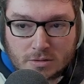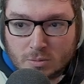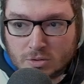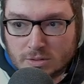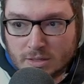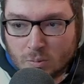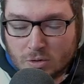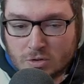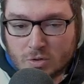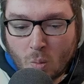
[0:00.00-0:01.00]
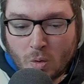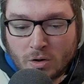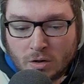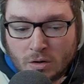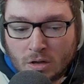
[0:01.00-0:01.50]
we'll just
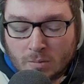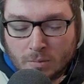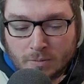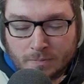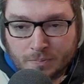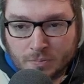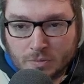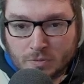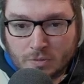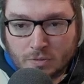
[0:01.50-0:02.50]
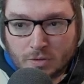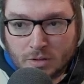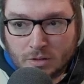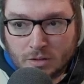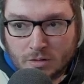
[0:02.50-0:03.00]
wander up to
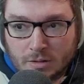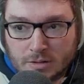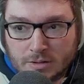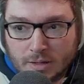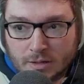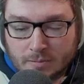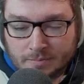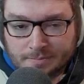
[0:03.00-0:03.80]
the asylum,